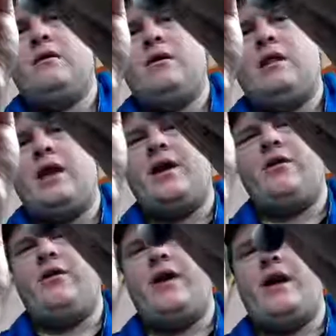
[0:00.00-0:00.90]
Like it
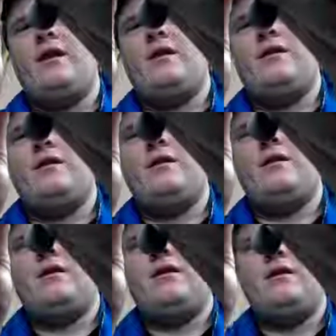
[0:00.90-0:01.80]
or not.
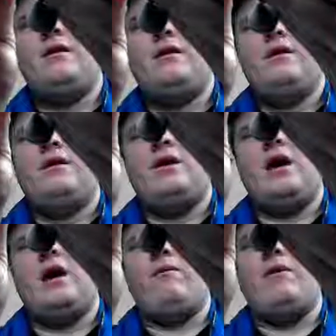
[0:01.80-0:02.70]

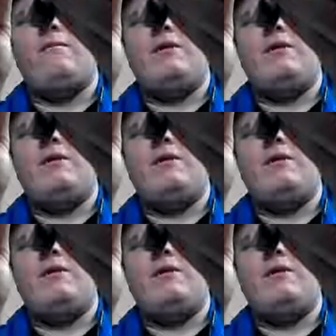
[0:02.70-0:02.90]
Can't get rid of me